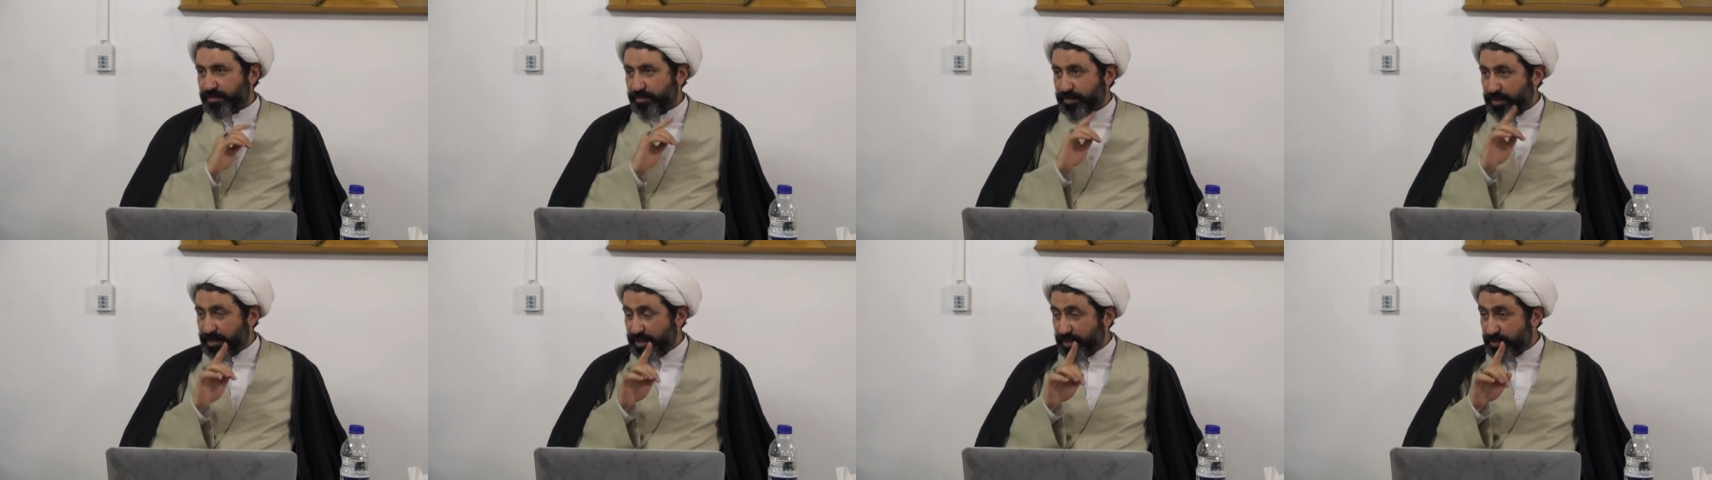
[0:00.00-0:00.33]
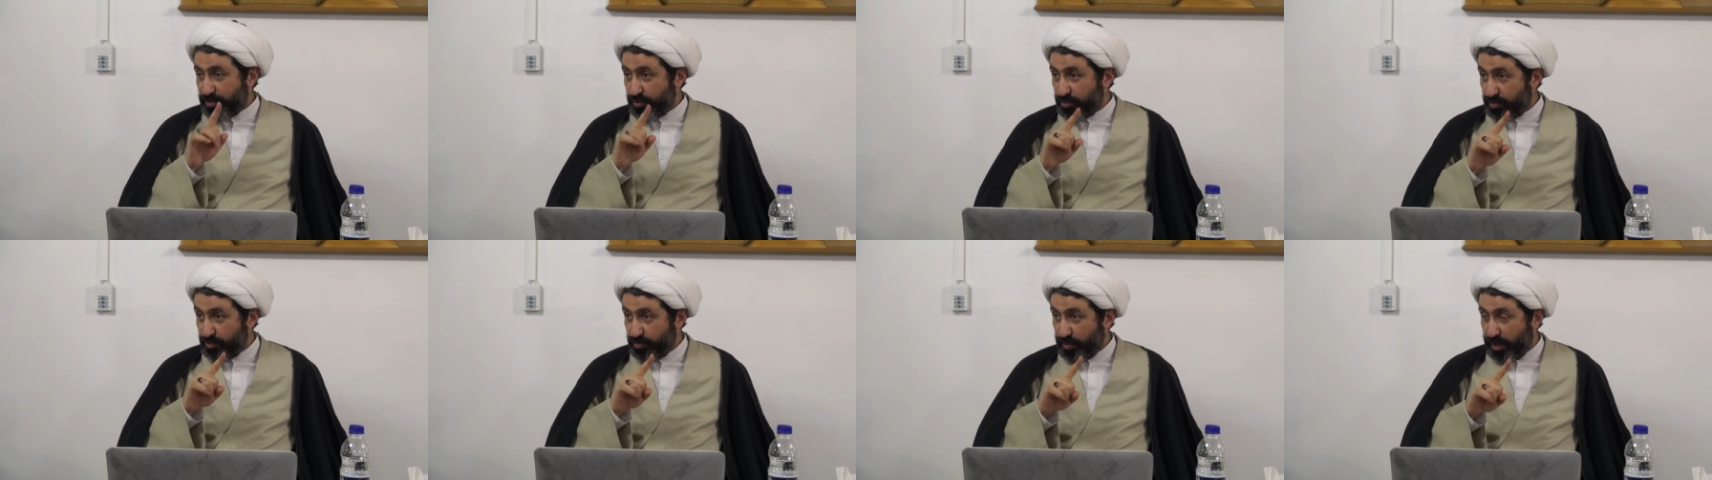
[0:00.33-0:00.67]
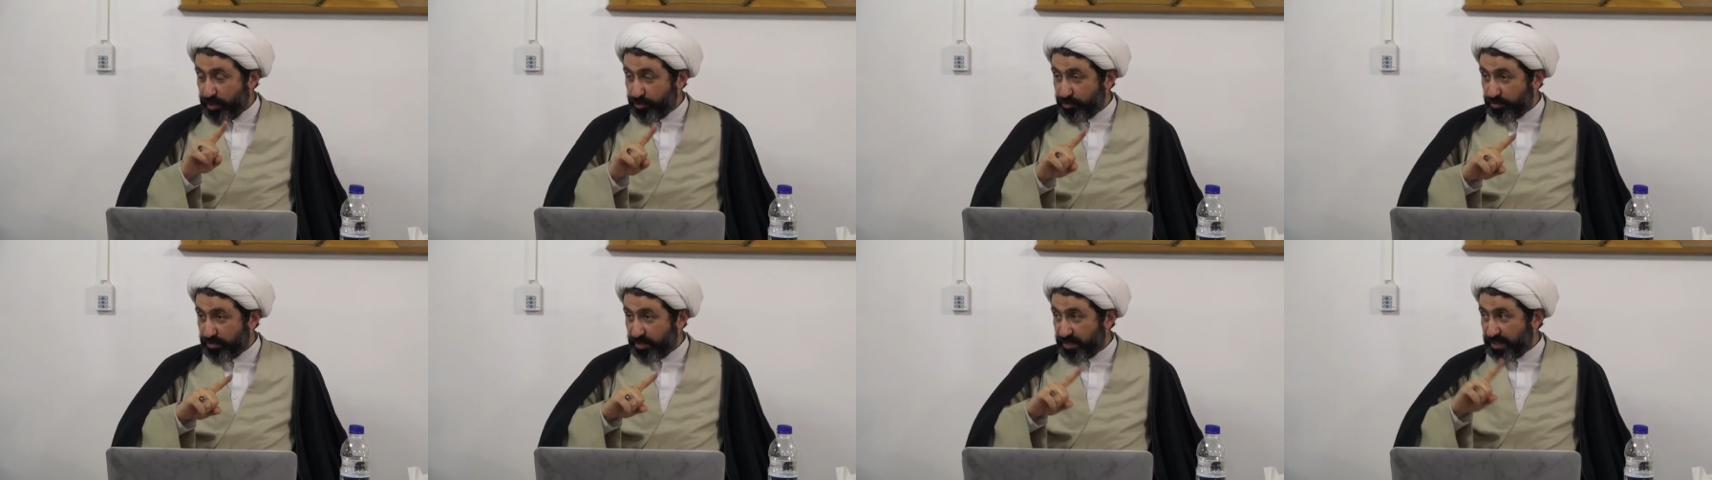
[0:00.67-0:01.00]
Because you
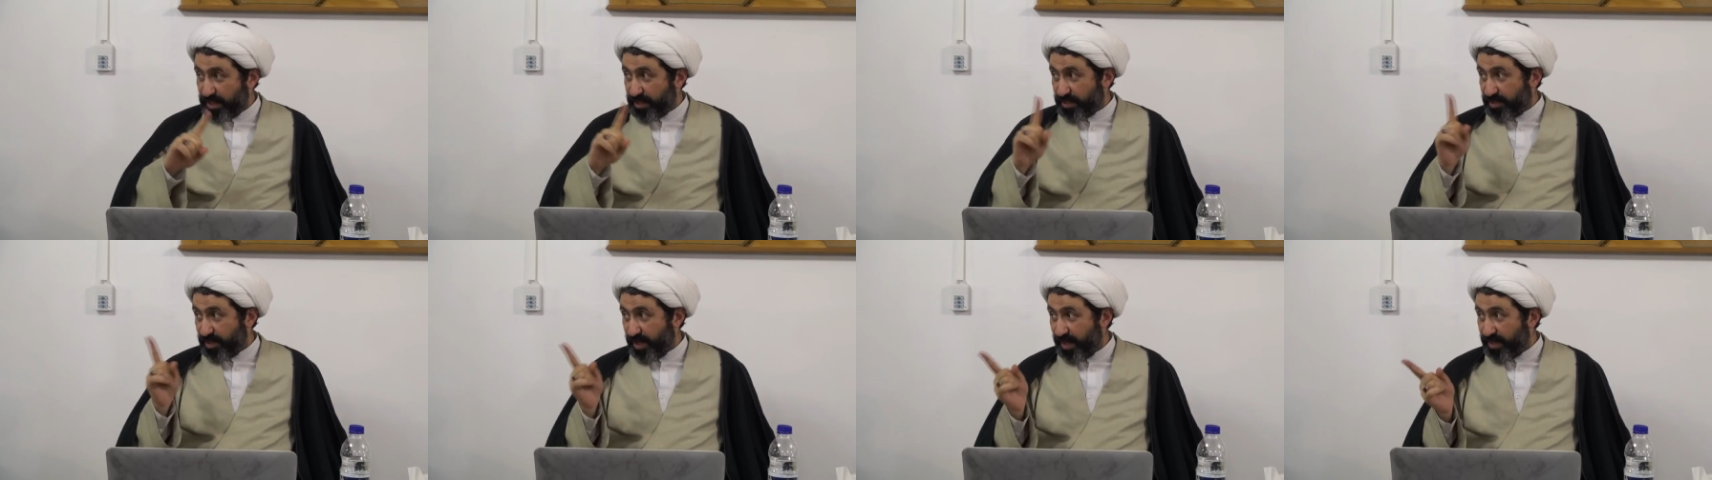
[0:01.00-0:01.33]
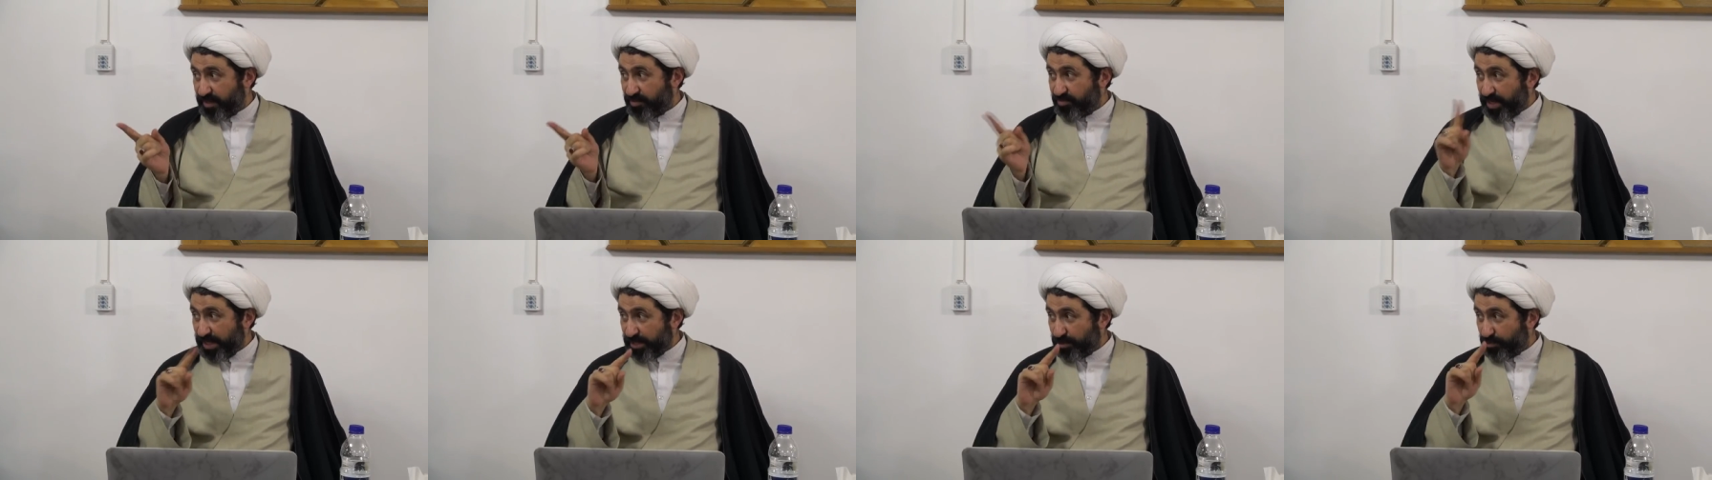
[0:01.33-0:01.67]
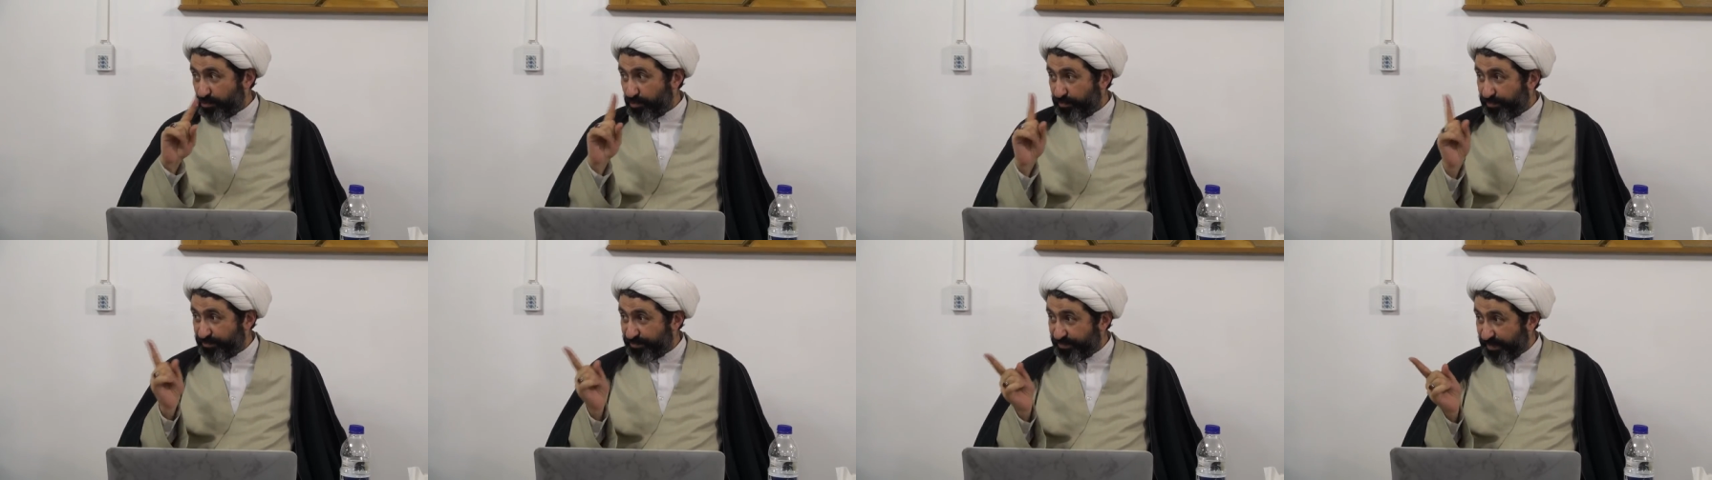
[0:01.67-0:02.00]
are using in contrast
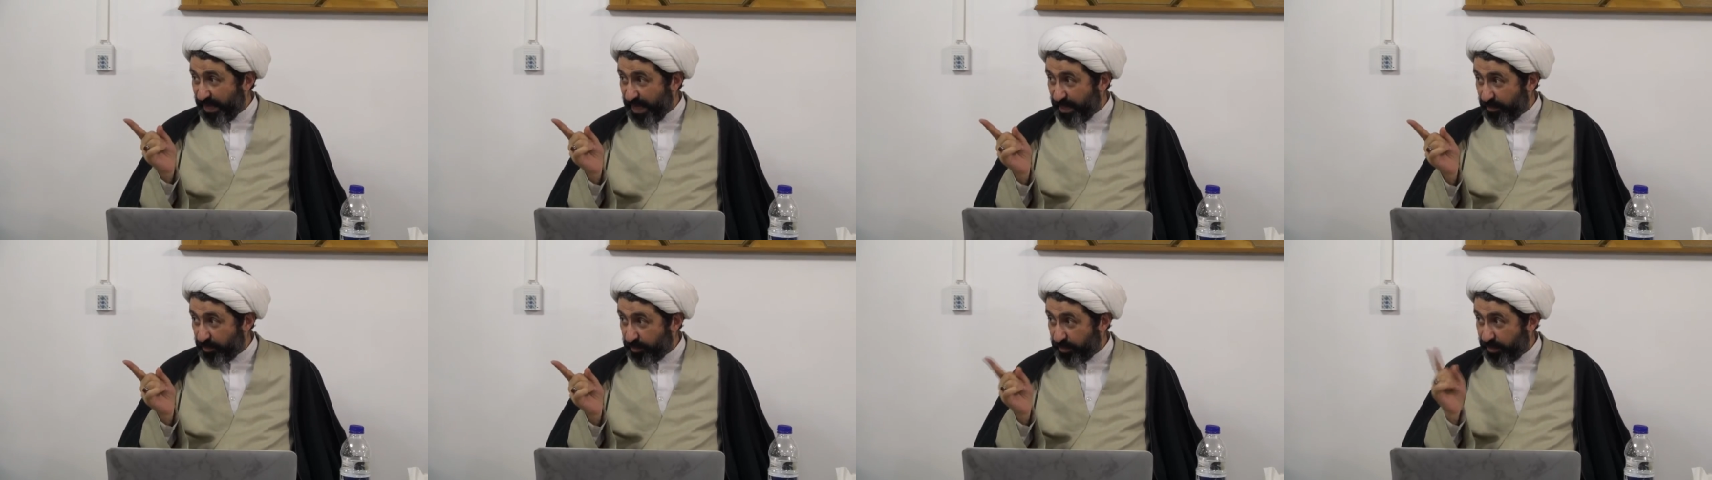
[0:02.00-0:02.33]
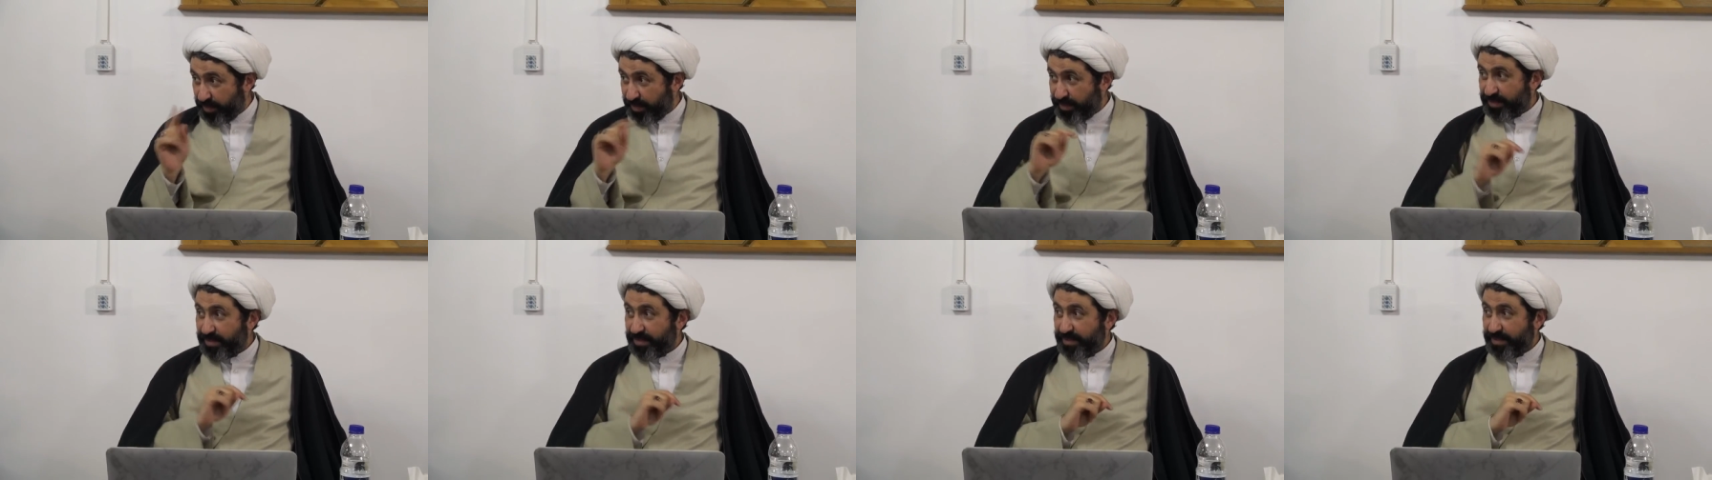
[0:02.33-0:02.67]
to fazl.